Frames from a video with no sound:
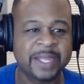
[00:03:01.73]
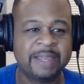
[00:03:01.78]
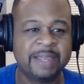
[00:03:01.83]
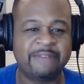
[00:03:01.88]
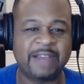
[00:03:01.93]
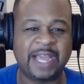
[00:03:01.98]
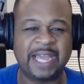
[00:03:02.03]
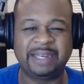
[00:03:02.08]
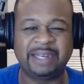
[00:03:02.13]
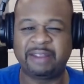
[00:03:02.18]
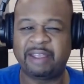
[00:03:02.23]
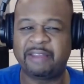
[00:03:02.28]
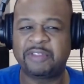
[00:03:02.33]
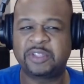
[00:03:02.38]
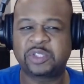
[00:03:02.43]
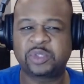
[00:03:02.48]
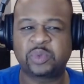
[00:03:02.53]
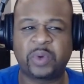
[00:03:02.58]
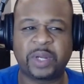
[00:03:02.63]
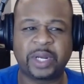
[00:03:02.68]
If I had to give
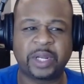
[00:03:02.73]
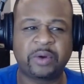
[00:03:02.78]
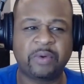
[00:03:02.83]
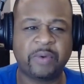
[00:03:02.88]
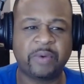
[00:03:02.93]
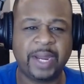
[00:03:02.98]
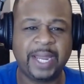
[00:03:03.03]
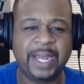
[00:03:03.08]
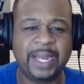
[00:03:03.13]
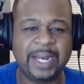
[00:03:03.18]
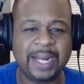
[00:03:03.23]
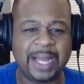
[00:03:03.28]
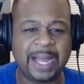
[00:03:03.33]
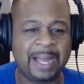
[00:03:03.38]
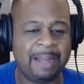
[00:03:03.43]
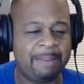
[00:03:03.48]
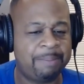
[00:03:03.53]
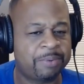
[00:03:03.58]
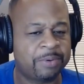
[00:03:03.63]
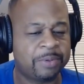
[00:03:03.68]
this one a grade,
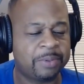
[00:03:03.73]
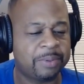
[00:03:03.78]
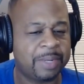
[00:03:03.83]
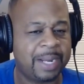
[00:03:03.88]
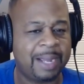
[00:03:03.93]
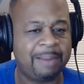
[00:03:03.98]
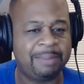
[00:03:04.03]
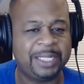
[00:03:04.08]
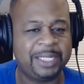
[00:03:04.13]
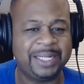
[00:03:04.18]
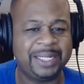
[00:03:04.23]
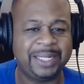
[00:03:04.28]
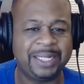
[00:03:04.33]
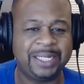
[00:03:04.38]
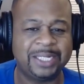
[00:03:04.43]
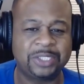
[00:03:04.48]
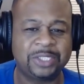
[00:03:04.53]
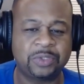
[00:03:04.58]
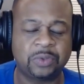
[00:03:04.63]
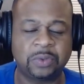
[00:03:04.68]
I'm probably
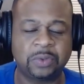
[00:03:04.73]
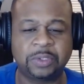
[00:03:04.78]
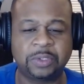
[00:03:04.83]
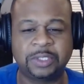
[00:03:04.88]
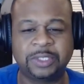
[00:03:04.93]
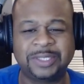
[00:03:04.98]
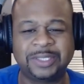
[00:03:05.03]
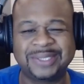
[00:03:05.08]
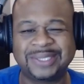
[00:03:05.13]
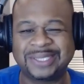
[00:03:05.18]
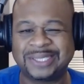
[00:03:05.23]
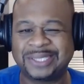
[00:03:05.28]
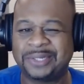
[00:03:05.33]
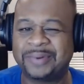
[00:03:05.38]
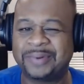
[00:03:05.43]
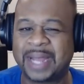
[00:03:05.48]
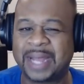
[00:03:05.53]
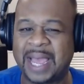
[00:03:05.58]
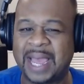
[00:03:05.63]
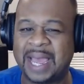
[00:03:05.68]
leaning towards a
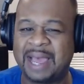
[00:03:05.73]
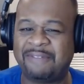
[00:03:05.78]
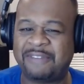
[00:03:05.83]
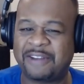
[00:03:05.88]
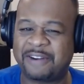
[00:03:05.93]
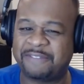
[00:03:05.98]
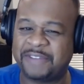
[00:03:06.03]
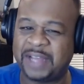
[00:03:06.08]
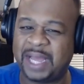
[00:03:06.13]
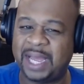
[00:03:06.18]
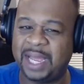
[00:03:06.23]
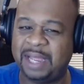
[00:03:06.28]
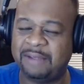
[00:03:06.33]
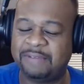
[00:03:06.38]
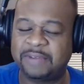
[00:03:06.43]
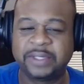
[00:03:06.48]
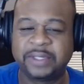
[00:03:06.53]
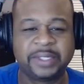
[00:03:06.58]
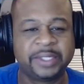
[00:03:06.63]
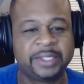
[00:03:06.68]
2.5 out of
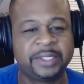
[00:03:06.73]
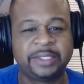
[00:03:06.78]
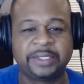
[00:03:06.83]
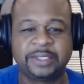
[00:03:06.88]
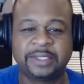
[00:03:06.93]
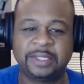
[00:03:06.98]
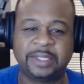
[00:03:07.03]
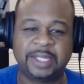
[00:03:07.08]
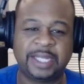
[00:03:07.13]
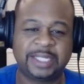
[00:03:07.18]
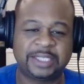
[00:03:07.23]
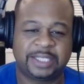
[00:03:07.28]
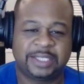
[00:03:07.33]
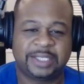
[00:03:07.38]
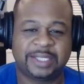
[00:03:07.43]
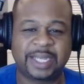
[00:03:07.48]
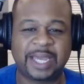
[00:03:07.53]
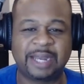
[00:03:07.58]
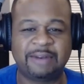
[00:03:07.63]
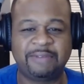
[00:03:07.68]
5. So that's
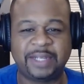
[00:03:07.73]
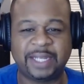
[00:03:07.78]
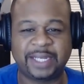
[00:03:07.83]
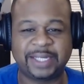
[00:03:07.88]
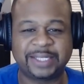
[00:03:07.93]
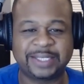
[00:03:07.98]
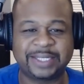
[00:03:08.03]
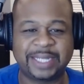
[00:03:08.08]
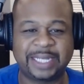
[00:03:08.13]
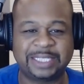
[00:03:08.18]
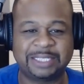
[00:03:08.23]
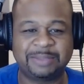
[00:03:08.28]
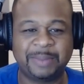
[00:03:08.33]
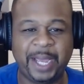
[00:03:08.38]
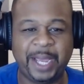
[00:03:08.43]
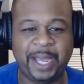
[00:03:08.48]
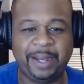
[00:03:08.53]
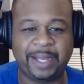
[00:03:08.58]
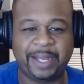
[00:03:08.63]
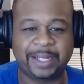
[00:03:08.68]
just kind of like a slight
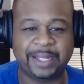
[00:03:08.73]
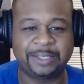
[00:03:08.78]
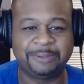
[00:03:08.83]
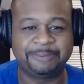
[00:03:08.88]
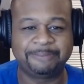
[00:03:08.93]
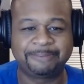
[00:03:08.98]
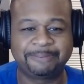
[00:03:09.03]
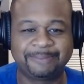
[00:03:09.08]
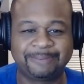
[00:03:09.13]
smile, like a...